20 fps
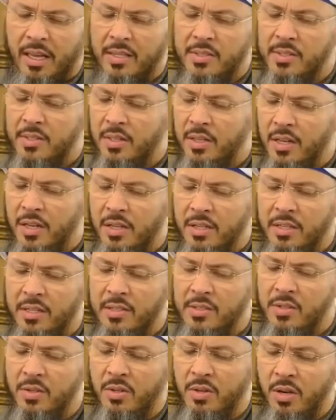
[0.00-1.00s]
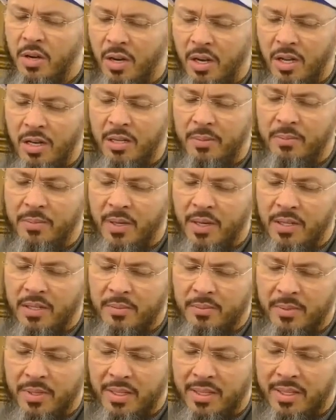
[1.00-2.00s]
as long as you call
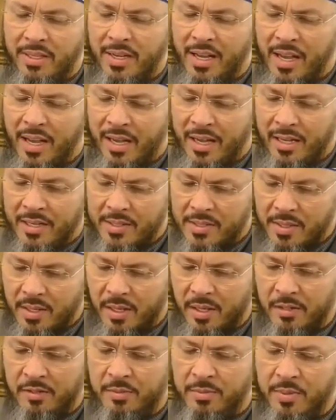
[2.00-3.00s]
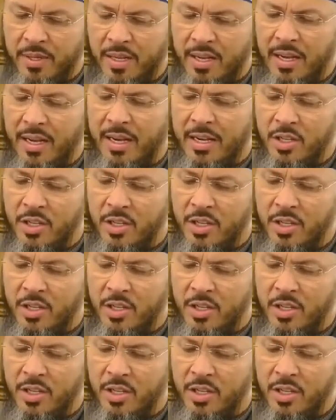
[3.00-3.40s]
upon me and ask of me,